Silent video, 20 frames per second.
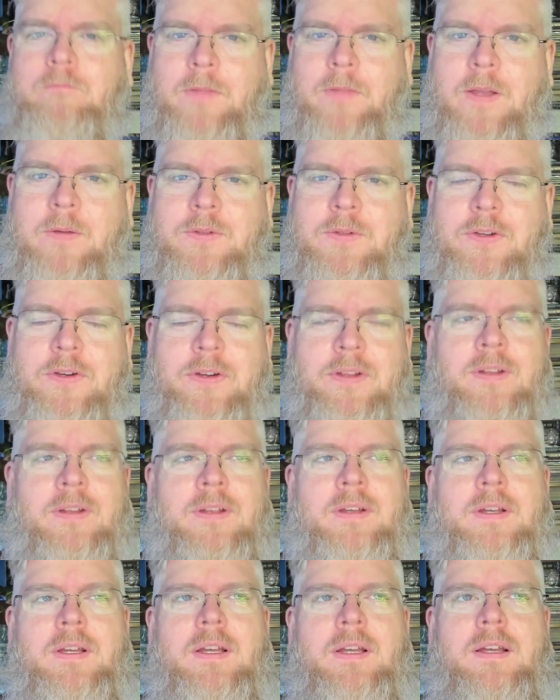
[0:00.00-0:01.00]
That was good.
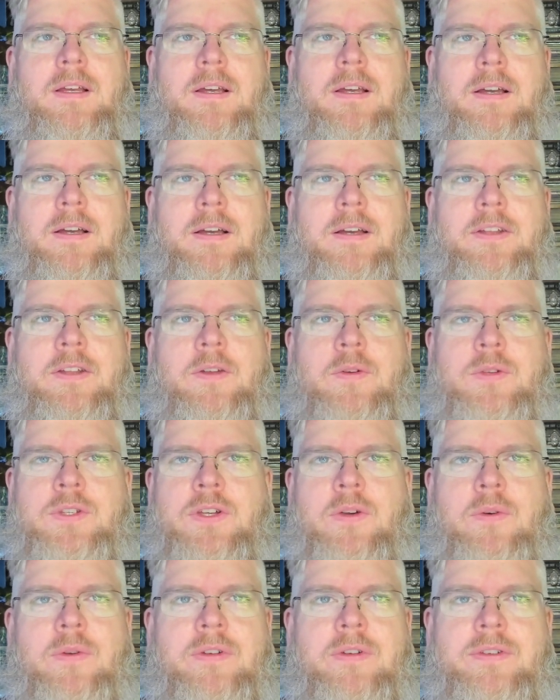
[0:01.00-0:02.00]
No
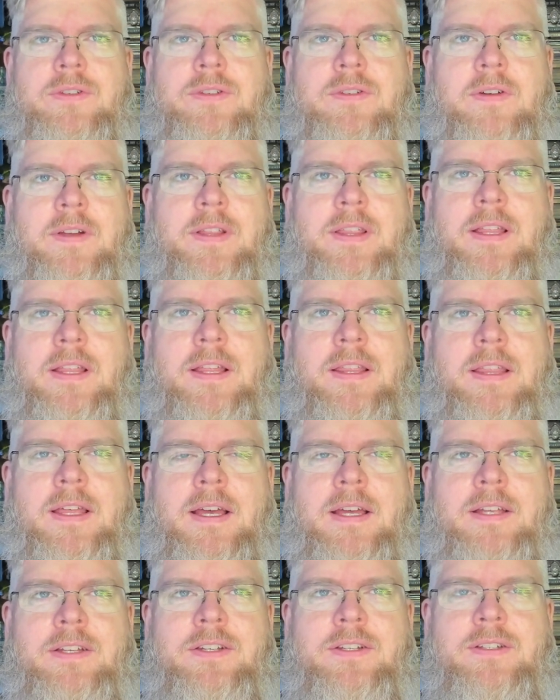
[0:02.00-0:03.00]
sodas or anything like
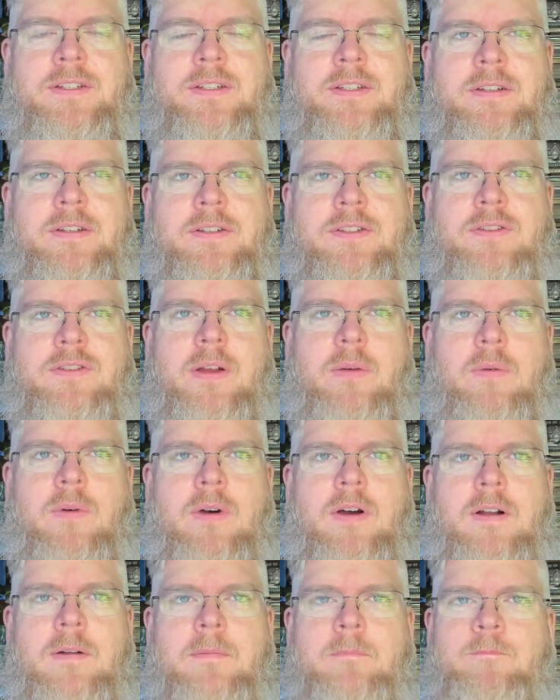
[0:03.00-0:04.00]
that. Just straight
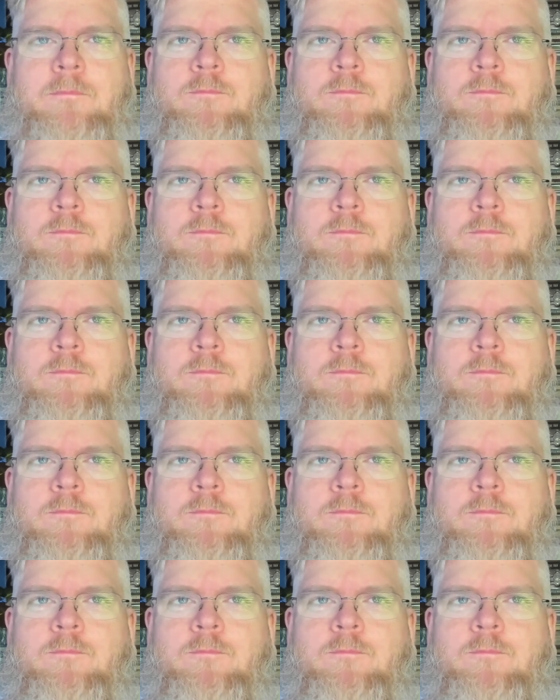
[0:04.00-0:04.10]
water.